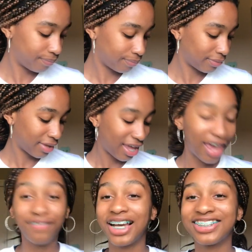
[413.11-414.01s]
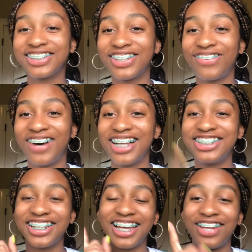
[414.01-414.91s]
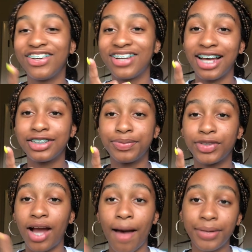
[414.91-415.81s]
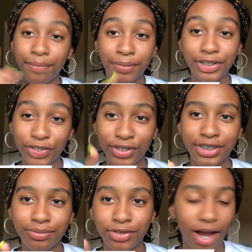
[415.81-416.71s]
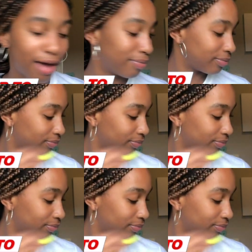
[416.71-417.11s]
If you guys are still watching and you're not subscribed, be sure to subscribe.